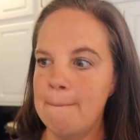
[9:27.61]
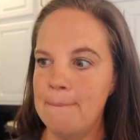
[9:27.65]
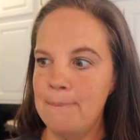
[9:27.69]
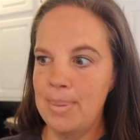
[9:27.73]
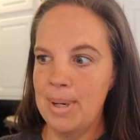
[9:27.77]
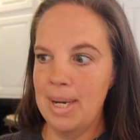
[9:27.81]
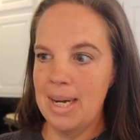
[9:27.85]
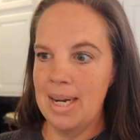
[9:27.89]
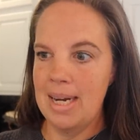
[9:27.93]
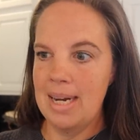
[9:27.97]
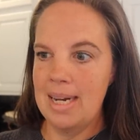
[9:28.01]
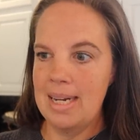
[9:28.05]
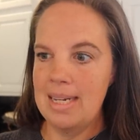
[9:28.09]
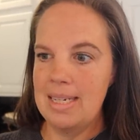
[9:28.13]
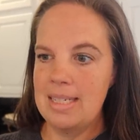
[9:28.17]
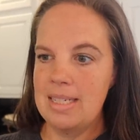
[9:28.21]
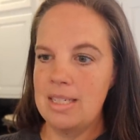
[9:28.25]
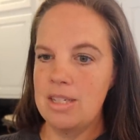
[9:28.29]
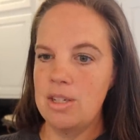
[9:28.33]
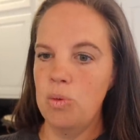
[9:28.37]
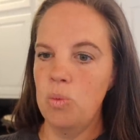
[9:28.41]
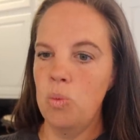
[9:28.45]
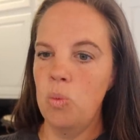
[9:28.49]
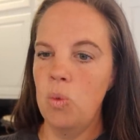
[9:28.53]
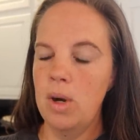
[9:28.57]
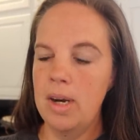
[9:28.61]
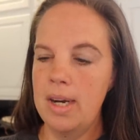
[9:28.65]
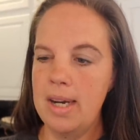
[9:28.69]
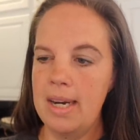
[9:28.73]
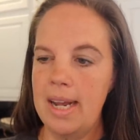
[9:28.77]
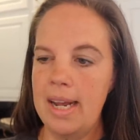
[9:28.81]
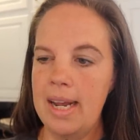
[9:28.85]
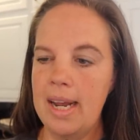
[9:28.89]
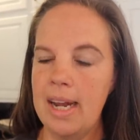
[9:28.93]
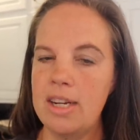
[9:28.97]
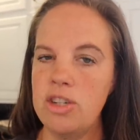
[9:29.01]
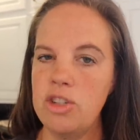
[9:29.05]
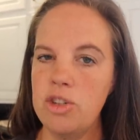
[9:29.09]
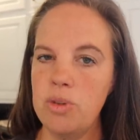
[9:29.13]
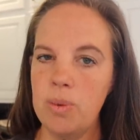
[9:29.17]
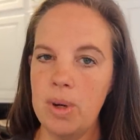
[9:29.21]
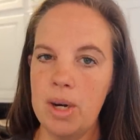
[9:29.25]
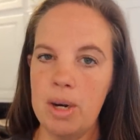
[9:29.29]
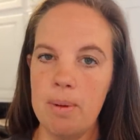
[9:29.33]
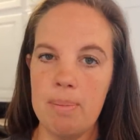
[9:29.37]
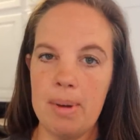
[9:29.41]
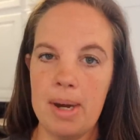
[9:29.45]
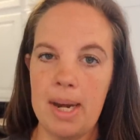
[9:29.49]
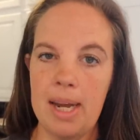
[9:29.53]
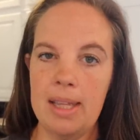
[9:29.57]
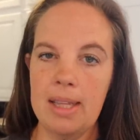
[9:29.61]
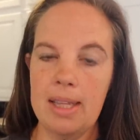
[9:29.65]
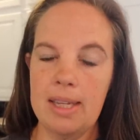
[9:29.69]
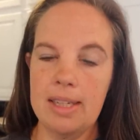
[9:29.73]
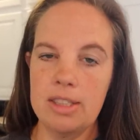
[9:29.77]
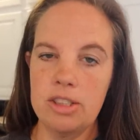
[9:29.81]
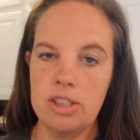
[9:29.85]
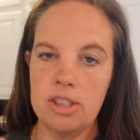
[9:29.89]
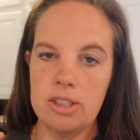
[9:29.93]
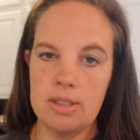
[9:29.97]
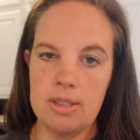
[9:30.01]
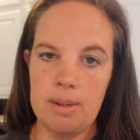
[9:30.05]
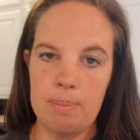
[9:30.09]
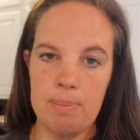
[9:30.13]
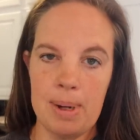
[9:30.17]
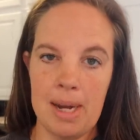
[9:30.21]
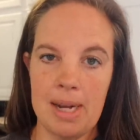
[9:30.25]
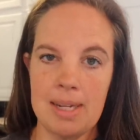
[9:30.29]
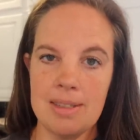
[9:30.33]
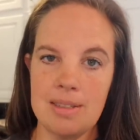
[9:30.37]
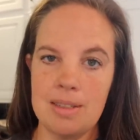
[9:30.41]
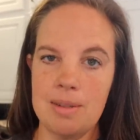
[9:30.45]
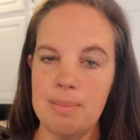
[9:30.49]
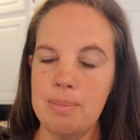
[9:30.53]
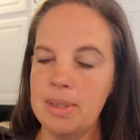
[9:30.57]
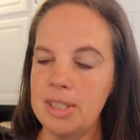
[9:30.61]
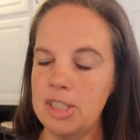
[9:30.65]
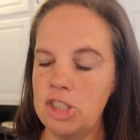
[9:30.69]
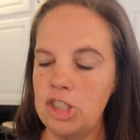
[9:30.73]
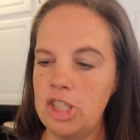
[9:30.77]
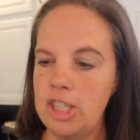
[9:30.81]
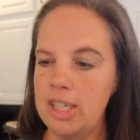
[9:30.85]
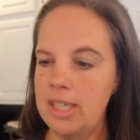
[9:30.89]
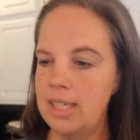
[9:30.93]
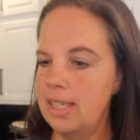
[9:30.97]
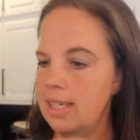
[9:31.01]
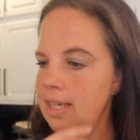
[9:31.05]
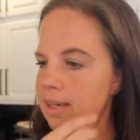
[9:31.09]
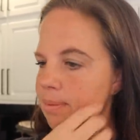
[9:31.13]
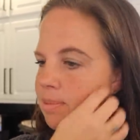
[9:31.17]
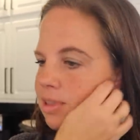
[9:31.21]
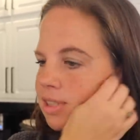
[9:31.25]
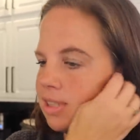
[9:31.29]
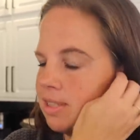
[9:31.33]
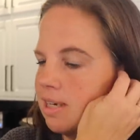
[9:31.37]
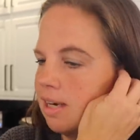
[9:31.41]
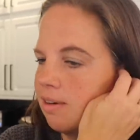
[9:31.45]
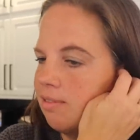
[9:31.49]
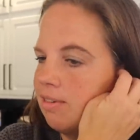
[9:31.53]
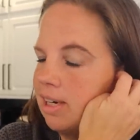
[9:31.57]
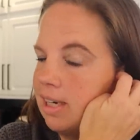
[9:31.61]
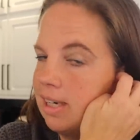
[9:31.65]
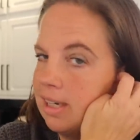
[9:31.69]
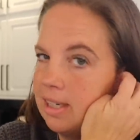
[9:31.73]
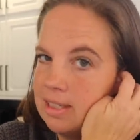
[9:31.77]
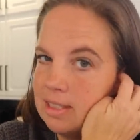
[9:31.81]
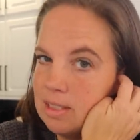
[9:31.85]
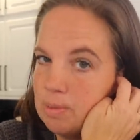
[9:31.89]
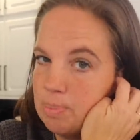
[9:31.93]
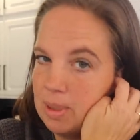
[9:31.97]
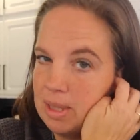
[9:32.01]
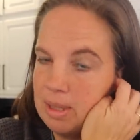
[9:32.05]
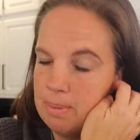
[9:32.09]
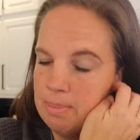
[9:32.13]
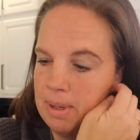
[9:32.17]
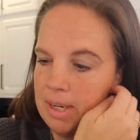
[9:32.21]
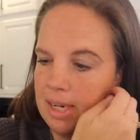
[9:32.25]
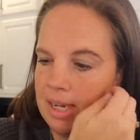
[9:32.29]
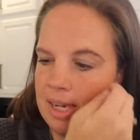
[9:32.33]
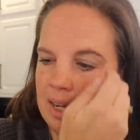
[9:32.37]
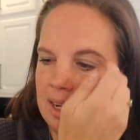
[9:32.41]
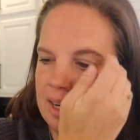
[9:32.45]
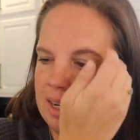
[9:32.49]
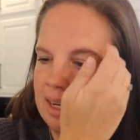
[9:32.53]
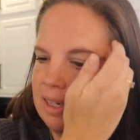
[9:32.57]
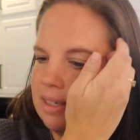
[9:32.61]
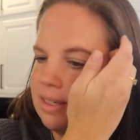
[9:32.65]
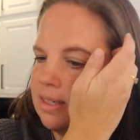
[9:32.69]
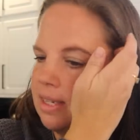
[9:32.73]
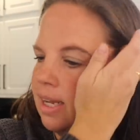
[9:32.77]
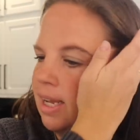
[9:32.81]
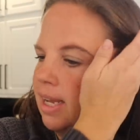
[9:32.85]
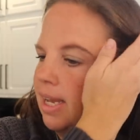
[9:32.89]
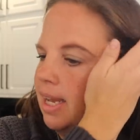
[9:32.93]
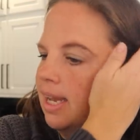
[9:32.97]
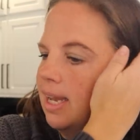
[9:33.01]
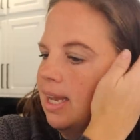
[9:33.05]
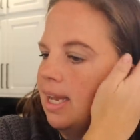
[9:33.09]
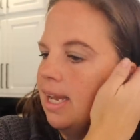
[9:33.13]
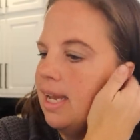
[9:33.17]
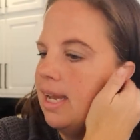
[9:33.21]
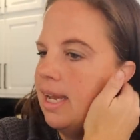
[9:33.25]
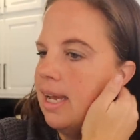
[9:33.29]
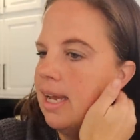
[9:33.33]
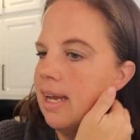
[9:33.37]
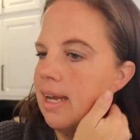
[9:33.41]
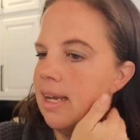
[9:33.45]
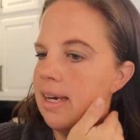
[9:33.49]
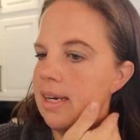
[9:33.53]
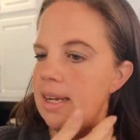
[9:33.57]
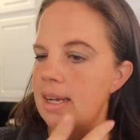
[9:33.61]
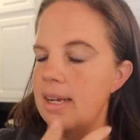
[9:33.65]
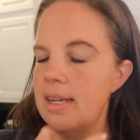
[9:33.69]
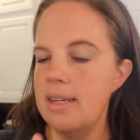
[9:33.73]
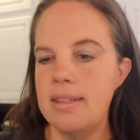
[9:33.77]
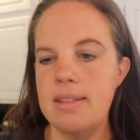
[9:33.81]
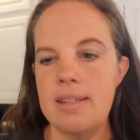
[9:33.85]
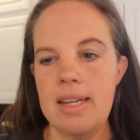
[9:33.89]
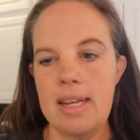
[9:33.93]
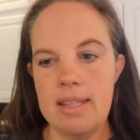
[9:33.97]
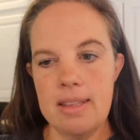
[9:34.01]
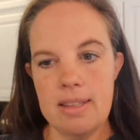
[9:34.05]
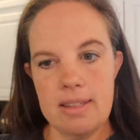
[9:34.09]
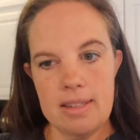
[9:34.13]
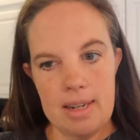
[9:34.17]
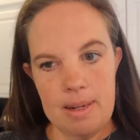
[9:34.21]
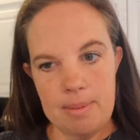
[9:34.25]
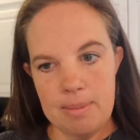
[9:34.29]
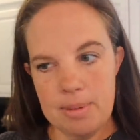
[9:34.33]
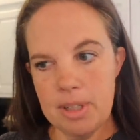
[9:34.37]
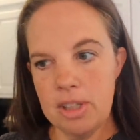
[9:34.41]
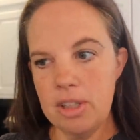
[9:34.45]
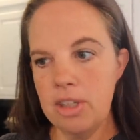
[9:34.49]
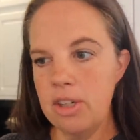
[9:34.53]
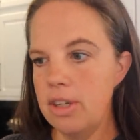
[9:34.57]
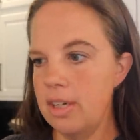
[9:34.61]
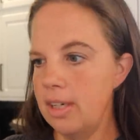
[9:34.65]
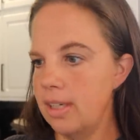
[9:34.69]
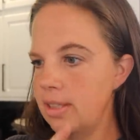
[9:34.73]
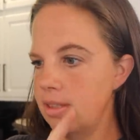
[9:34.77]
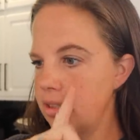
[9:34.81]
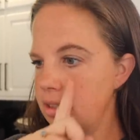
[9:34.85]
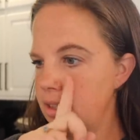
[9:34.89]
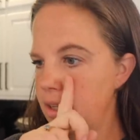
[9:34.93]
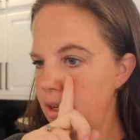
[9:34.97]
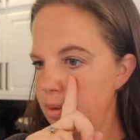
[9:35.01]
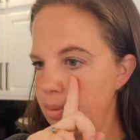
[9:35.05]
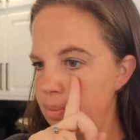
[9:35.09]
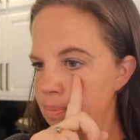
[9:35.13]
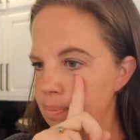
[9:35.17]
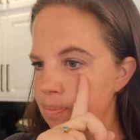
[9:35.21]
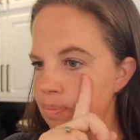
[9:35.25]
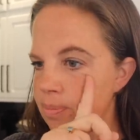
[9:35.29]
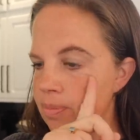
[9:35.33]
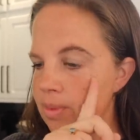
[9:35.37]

but one day I do want to buy like just a pasta machine. I'm just not ready to spend the money on it and take the time to learn it. So